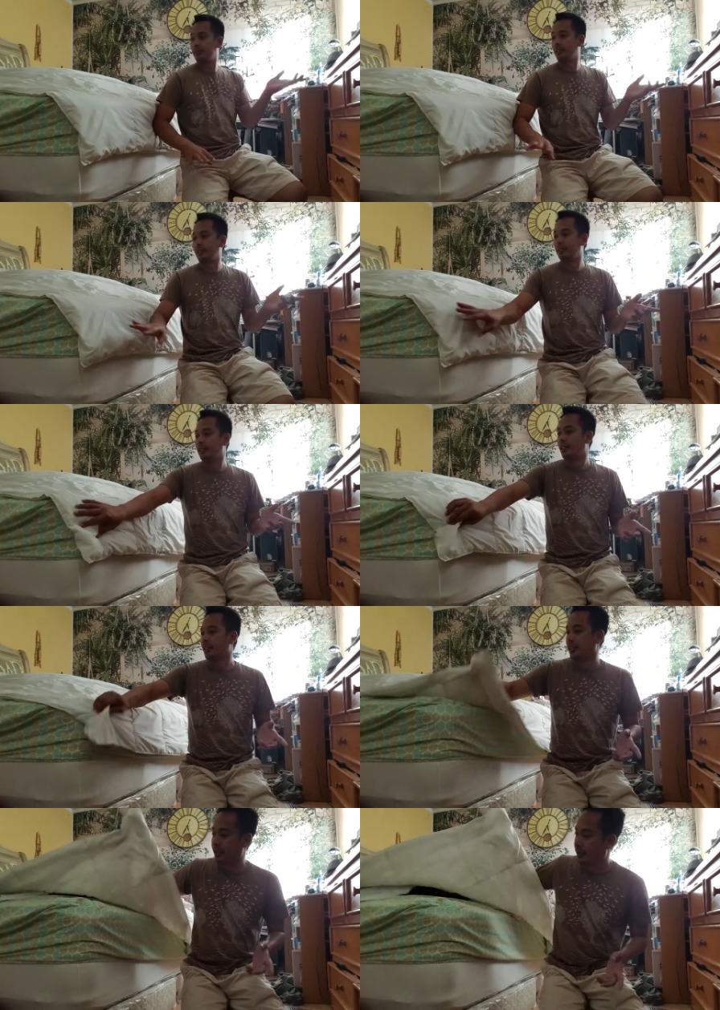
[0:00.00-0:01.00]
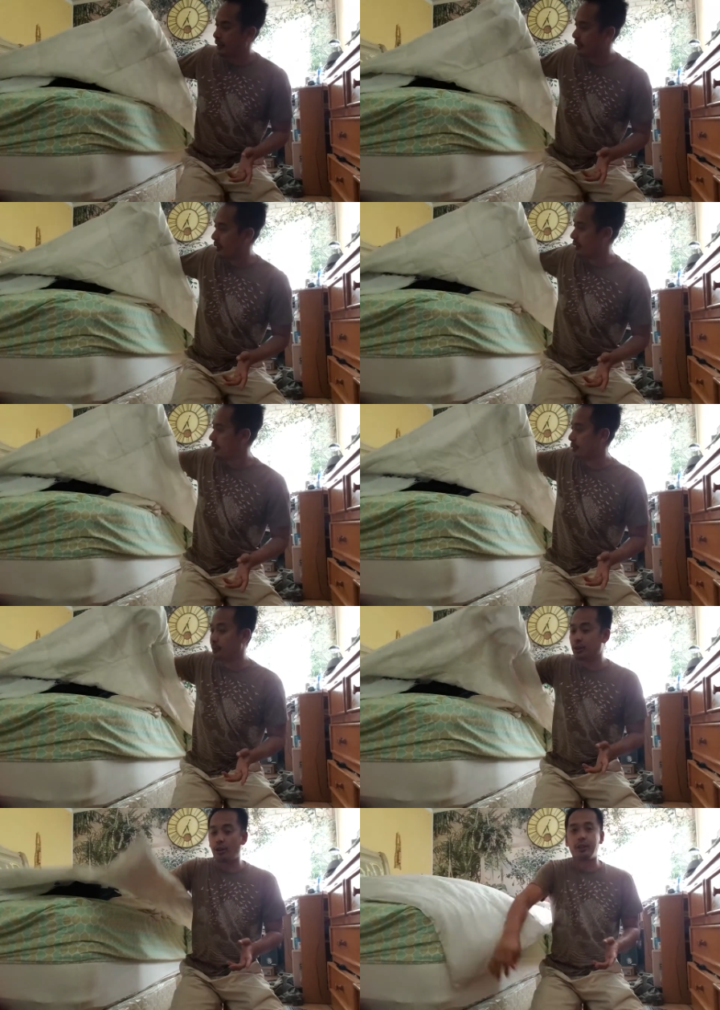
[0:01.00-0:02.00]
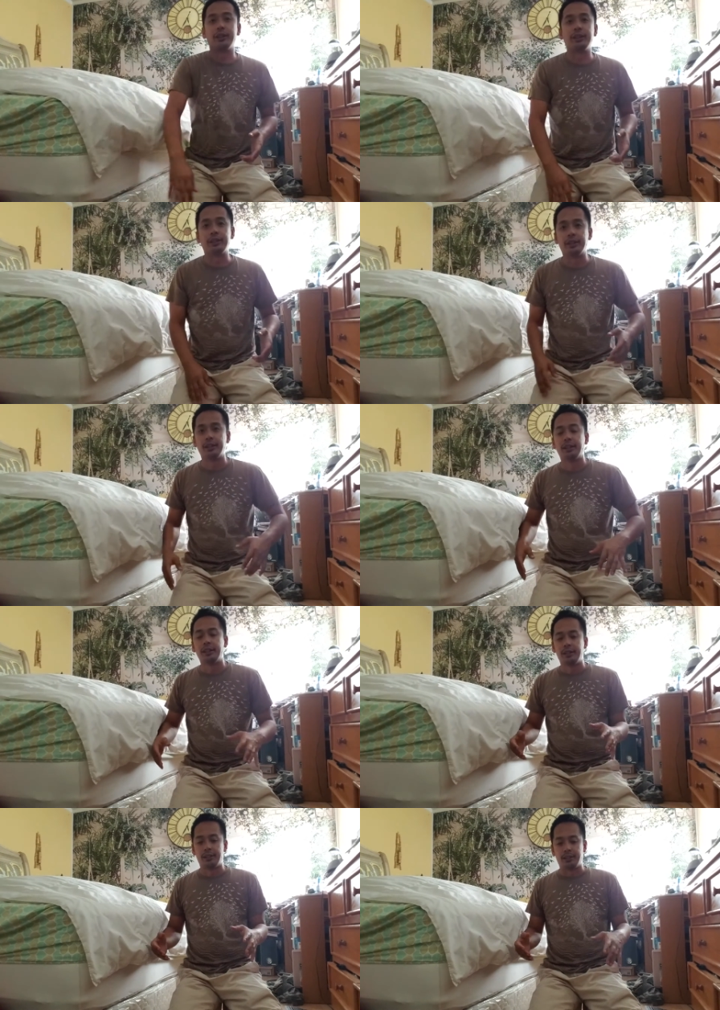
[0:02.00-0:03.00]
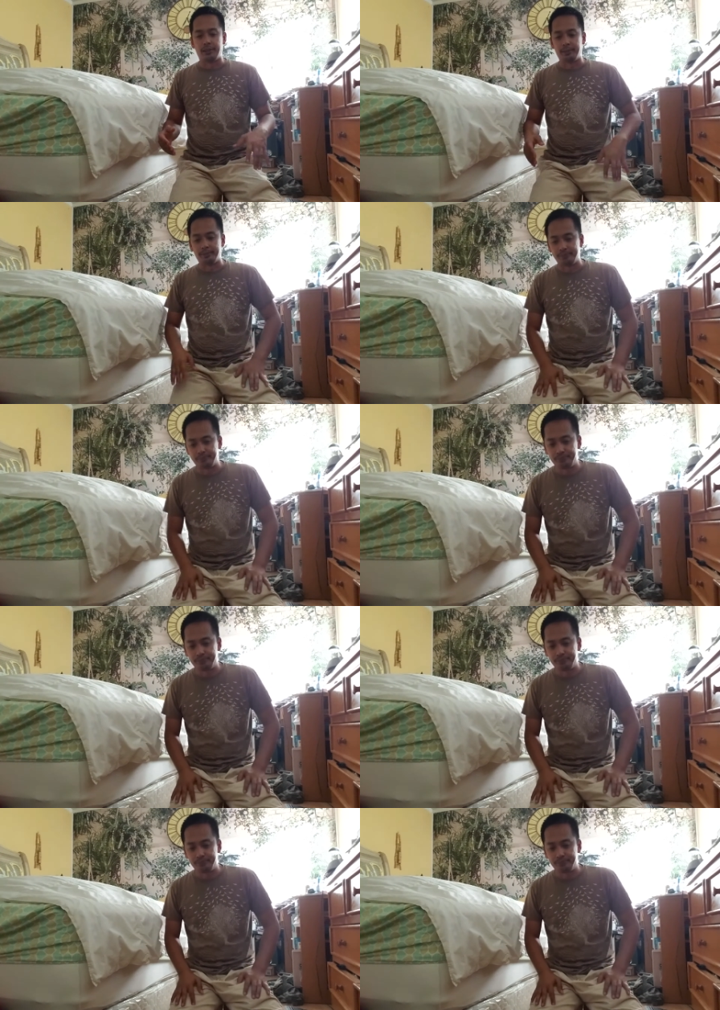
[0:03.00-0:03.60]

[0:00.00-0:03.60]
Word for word: I do? Uh, regarding um,